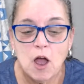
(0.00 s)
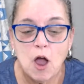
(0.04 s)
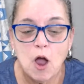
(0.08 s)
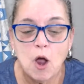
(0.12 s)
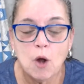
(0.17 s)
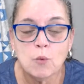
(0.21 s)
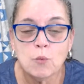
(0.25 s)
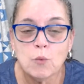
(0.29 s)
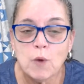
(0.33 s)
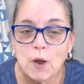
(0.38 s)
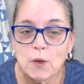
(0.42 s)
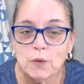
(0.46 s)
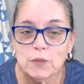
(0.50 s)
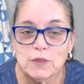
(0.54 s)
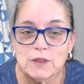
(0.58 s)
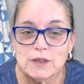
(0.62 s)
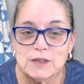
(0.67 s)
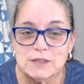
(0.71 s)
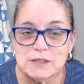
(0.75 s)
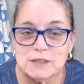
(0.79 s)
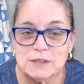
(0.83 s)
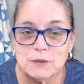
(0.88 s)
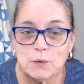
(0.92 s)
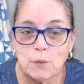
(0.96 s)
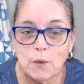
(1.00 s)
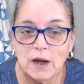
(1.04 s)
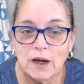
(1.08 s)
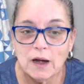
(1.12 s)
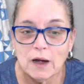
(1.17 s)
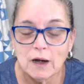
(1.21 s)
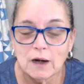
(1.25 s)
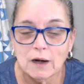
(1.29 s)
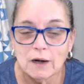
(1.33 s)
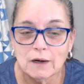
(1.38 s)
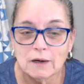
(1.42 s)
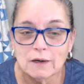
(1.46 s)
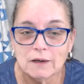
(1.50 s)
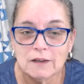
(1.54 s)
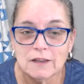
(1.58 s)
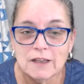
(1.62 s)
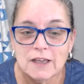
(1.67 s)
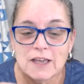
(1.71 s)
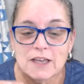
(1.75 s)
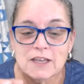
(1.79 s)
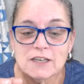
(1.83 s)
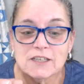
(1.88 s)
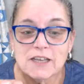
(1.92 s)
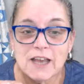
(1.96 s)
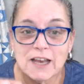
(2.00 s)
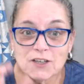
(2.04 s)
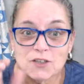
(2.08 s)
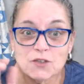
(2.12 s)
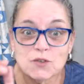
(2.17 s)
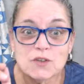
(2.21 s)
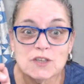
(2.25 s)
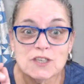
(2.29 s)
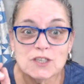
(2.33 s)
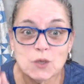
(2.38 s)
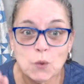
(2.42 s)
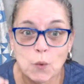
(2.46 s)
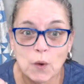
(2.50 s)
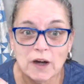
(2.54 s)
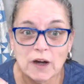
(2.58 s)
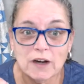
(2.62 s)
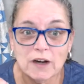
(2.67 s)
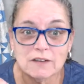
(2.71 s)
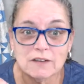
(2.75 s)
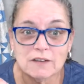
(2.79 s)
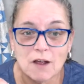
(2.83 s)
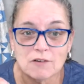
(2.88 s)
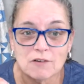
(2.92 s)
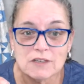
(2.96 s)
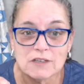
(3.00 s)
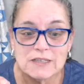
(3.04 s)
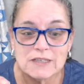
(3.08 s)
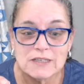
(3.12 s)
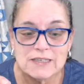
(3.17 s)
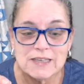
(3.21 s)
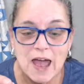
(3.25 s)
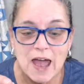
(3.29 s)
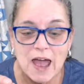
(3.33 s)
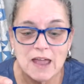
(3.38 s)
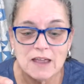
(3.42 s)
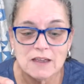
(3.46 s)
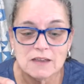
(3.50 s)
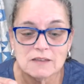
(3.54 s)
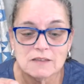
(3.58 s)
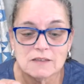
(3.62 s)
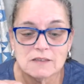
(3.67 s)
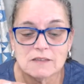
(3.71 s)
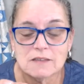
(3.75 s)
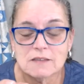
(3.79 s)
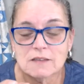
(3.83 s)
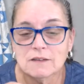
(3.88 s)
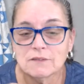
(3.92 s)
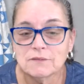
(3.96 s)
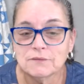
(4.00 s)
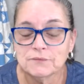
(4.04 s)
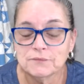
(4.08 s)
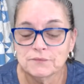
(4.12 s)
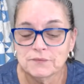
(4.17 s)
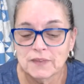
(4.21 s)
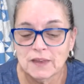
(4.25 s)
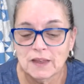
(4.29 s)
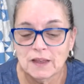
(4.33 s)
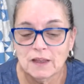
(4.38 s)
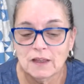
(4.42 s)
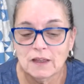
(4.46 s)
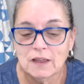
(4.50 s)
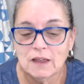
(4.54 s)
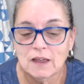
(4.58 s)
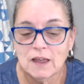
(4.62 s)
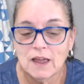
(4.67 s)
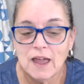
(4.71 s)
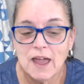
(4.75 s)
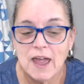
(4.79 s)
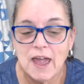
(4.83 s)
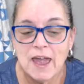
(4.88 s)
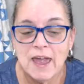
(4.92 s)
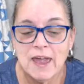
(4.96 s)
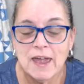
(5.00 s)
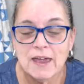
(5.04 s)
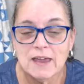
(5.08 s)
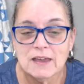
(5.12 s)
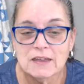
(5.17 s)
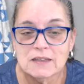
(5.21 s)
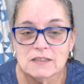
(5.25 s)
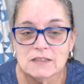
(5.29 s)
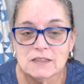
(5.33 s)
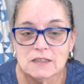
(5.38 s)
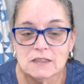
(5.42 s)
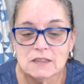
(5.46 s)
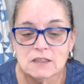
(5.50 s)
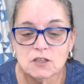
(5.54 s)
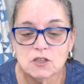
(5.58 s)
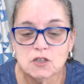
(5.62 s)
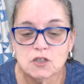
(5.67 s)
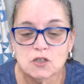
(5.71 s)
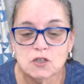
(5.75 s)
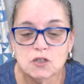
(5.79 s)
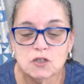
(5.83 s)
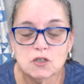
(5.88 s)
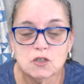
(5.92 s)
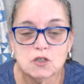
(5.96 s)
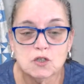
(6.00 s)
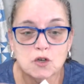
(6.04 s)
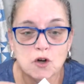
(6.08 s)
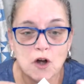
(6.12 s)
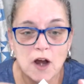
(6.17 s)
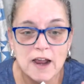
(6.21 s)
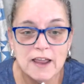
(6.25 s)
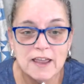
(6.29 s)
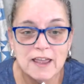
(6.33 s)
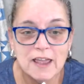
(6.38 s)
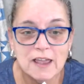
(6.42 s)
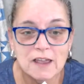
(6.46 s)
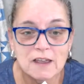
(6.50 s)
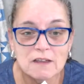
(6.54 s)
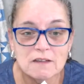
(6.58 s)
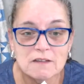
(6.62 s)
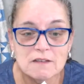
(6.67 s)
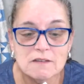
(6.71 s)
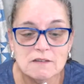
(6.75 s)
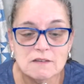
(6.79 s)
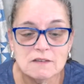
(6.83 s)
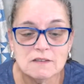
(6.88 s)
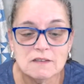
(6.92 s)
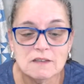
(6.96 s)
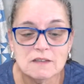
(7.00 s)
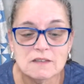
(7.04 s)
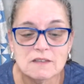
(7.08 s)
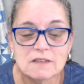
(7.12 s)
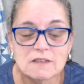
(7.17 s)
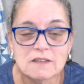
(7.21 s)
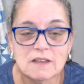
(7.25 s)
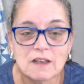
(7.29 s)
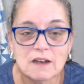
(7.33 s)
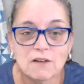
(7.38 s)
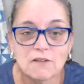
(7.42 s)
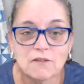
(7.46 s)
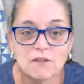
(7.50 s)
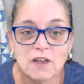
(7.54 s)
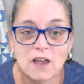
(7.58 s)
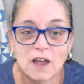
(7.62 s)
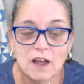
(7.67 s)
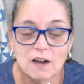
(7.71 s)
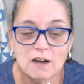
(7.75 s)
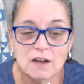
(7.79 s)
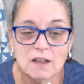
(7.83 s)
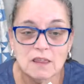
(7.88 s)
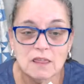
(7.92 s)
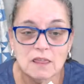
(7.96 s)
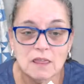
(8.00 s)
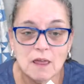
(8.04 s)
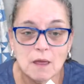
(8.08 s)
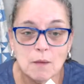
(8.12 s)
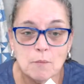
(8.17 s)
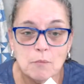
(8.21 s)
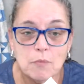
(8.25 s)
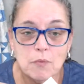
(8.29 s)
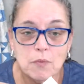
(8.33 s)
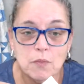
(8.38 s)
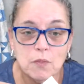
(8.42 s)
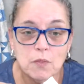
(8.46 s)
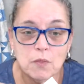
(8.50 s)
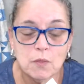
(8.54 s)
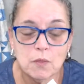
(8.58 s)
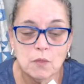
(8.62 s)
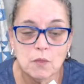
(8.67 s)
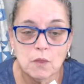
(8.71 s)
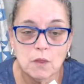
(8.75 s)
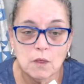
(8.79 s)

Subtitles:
around this square to actually square it down to size. And the triangles, instead of cutting them